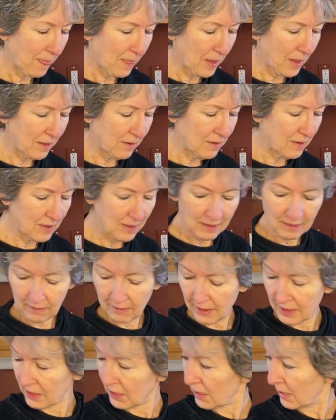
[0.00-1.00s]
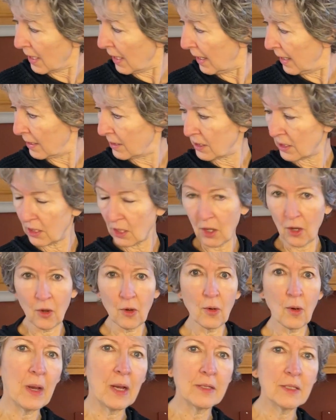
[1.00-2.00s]
In this case
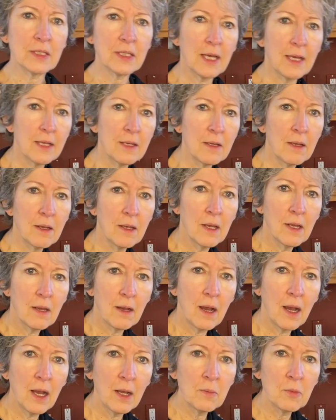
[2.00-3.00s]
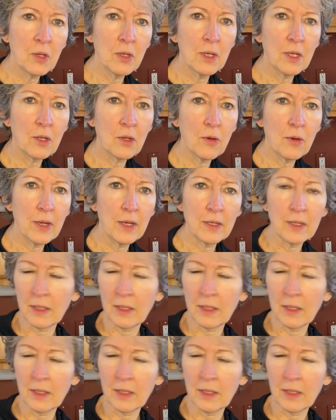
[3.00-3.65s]
though, I said, I'm gonna go ahead